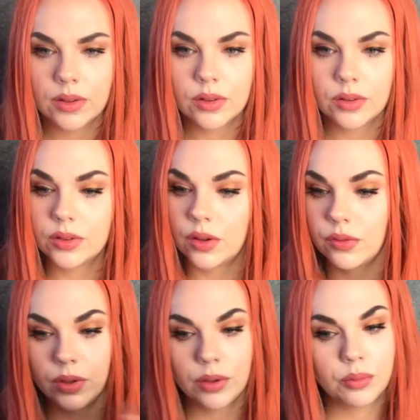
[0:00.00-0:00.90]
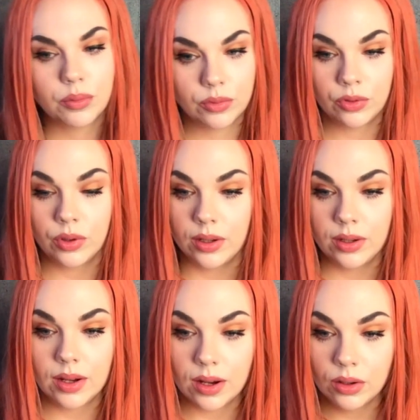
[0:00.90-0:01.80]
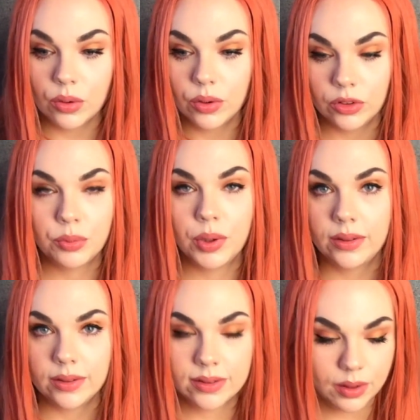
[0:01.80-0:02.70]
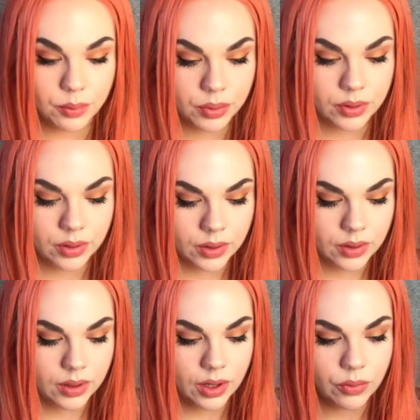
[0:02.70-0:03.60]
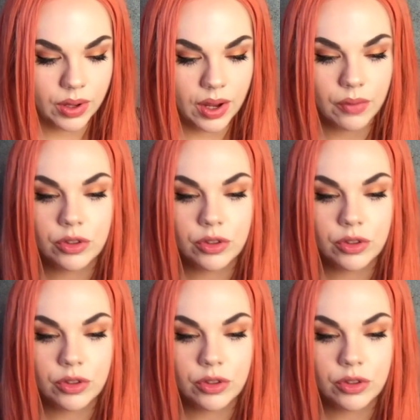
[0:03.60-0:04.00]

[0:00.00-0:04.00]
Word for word: so something really are going to make the step. And we have